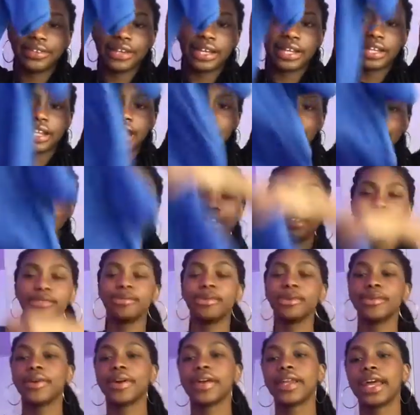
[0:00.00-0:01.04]
It like gives me
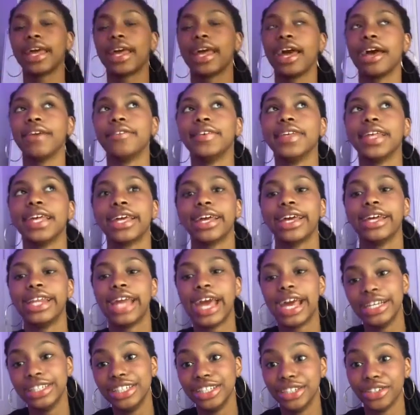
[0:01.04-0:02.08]
more like, I feel like an
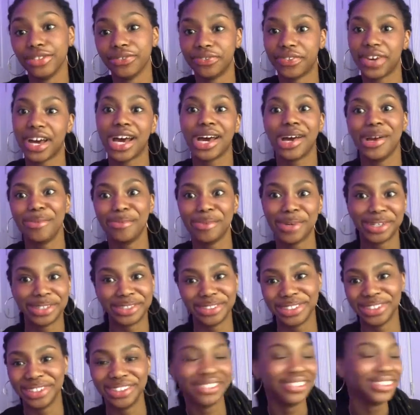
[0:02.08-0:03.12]
edgier vibe. I don't
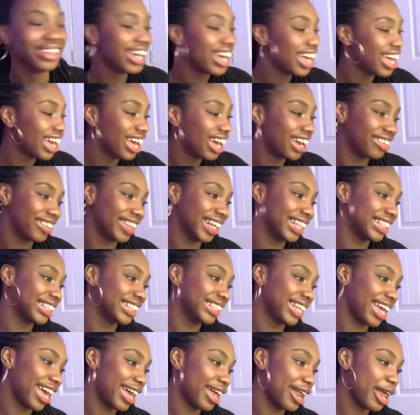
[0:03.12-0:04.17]
know if that's
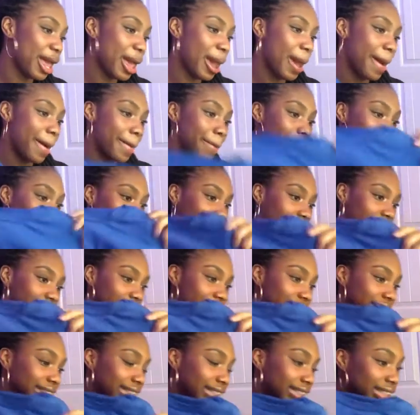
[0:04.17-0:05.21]
it. But yeah, this
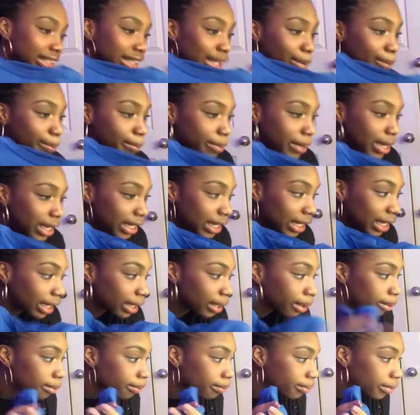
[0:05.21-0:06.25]
is in a
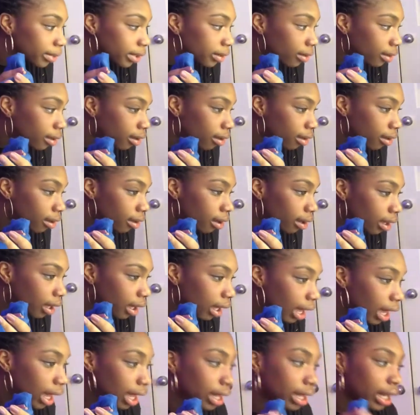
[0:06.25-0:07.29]
medium.
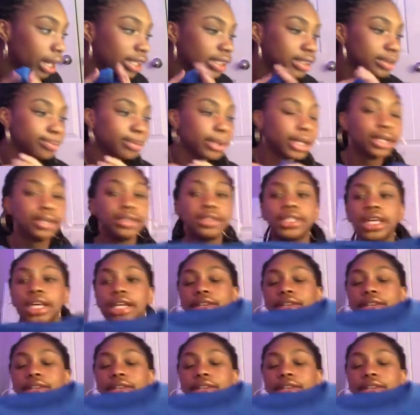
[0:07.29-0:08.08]
And I spent $10